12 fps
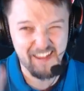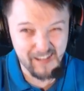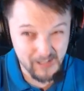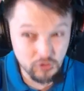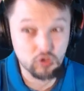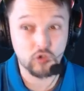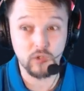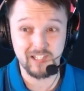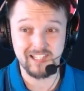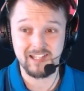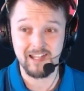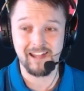
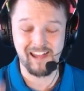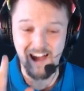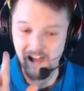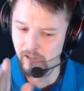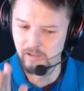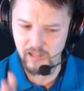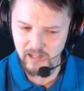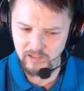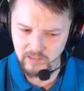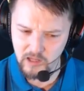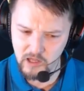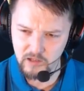interesting. I
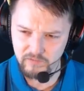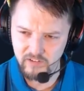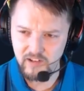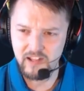love